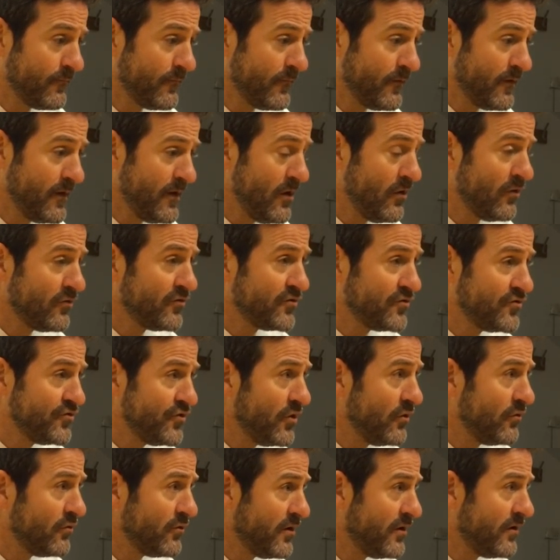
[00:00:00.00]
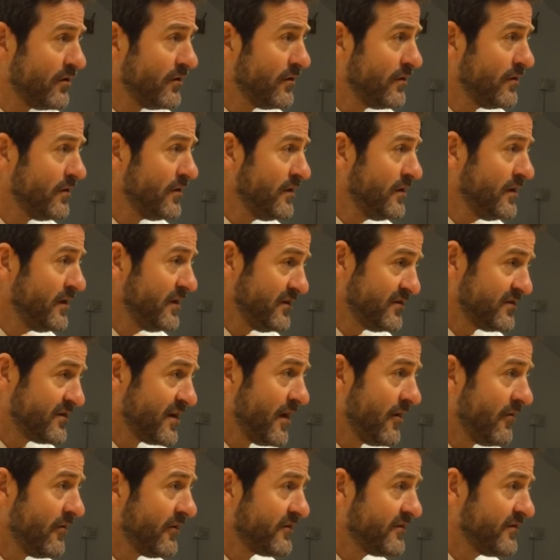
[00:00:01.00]
he also showed his
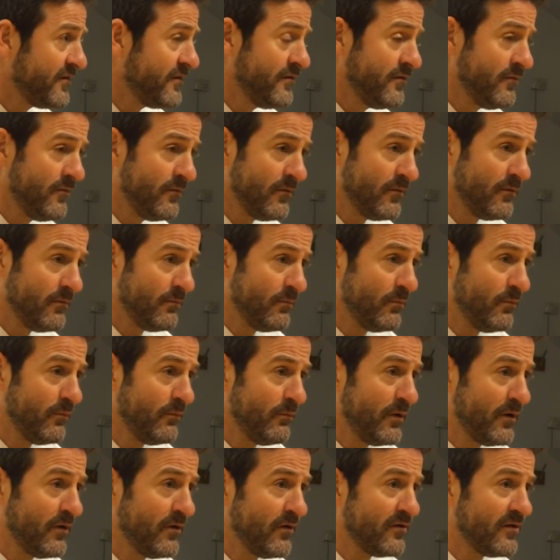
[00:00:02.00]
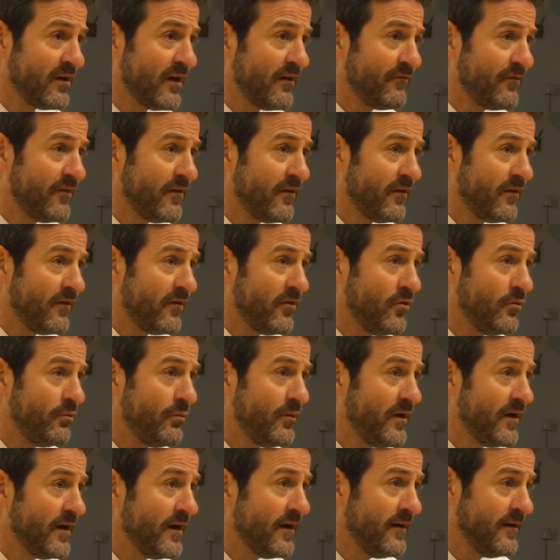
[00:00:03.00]
character, because after the
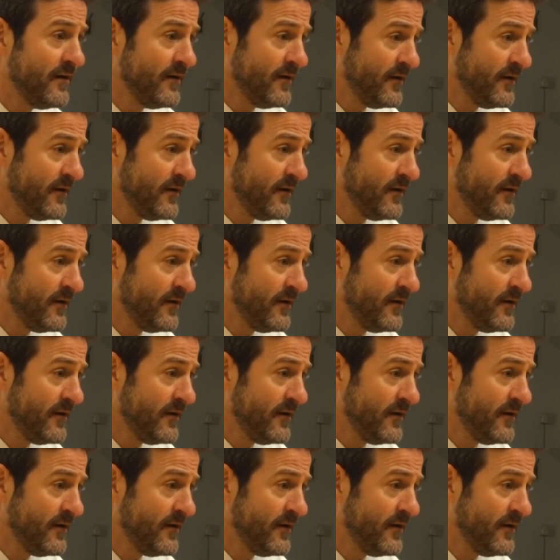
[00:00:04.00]
QPR,